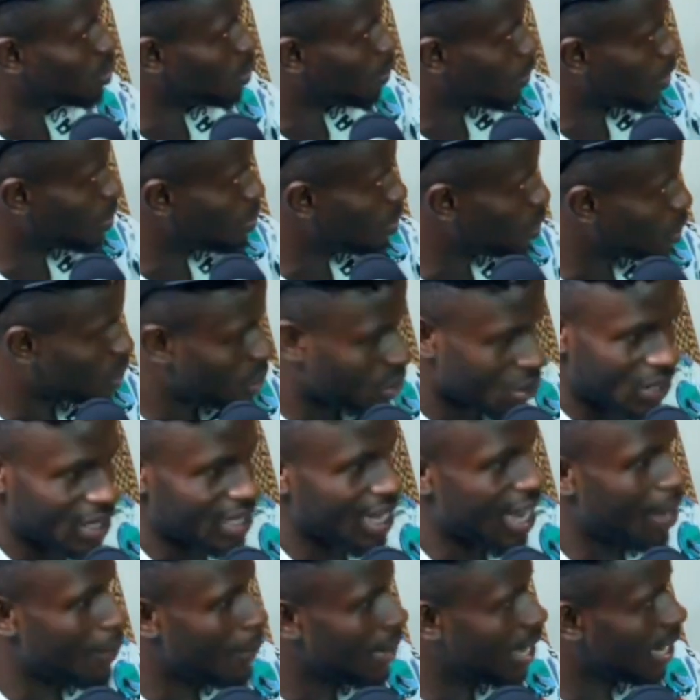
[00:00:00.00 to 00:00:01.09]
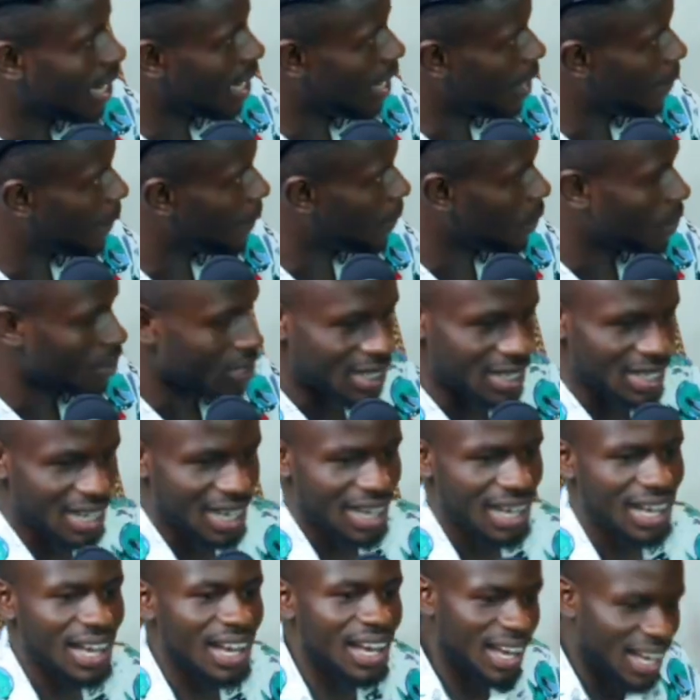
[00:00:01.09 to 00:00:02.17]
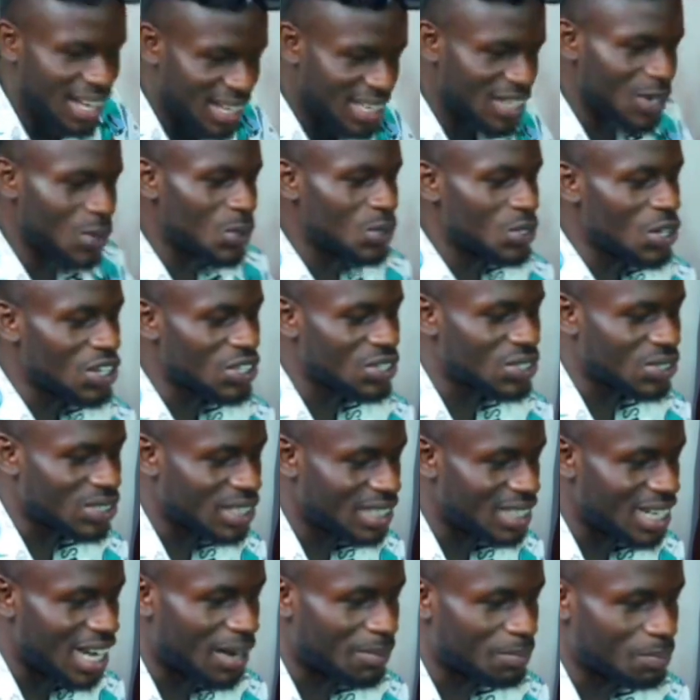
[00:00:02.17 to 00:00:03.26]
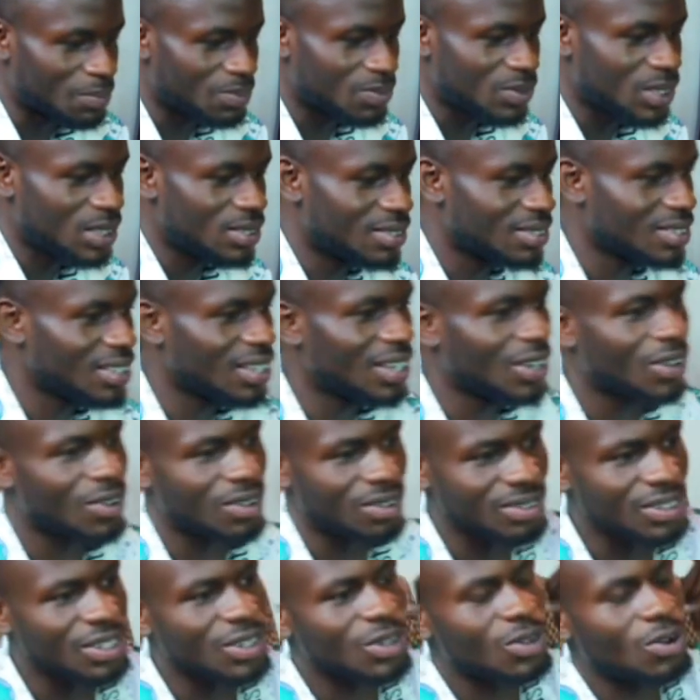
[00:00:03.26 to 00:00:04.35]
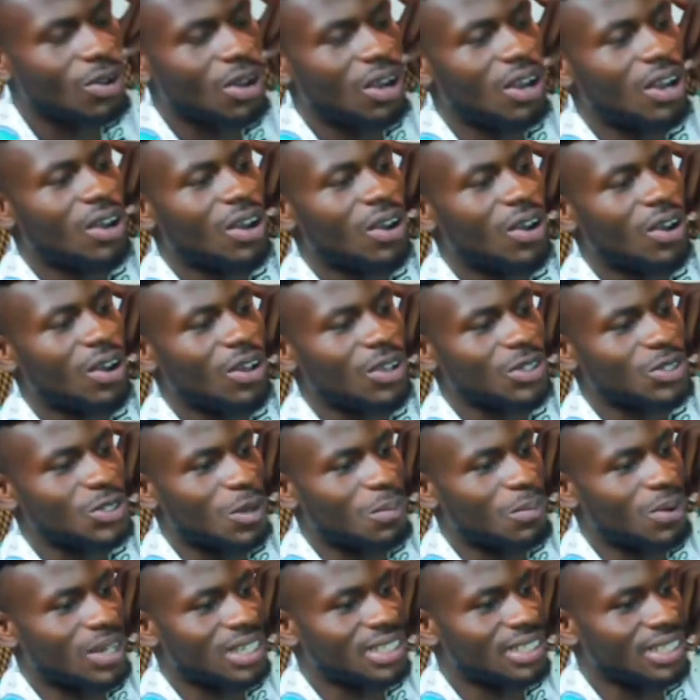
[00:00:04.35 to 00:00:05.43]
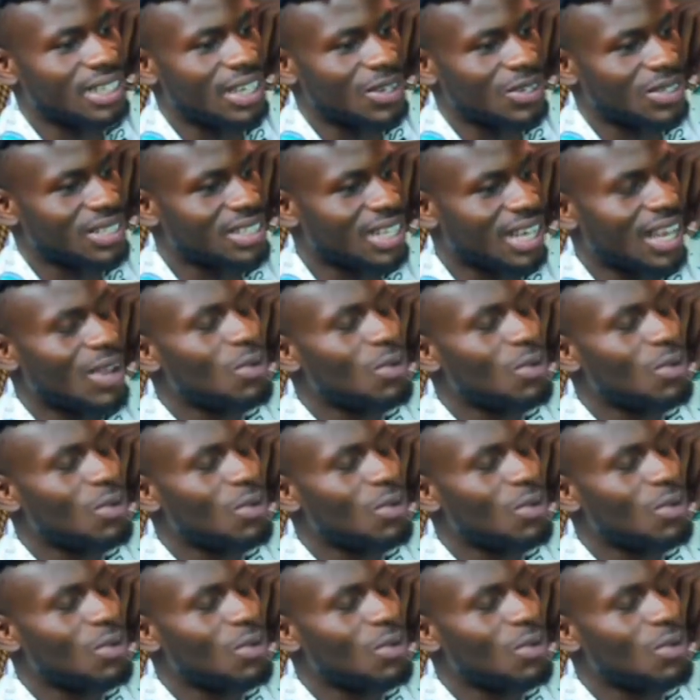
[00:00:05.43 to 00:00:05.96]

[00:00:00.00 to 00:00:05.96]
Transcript: do promotion, I beg help us. They could just read down. Call somebody else.